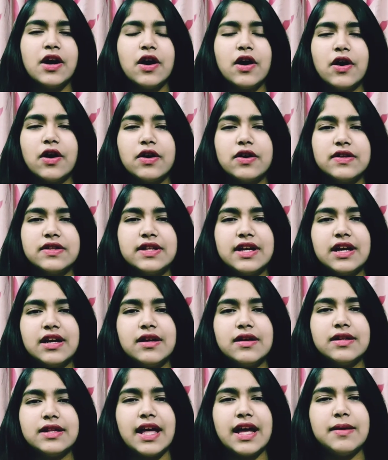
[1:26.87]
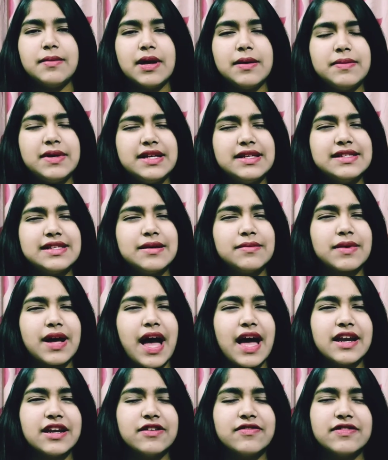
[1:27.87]
or there they may be some
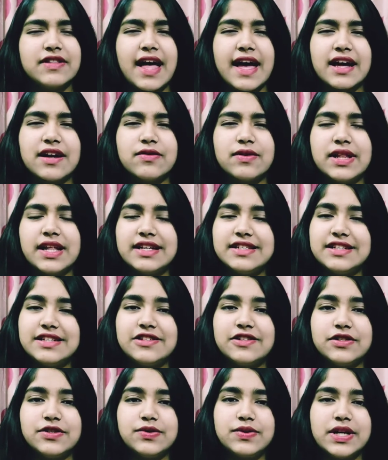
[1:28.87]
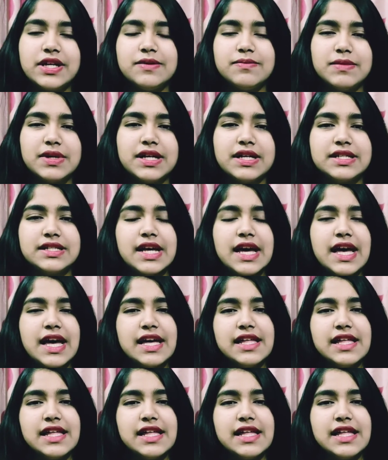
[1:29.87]
kind of like related to treatment,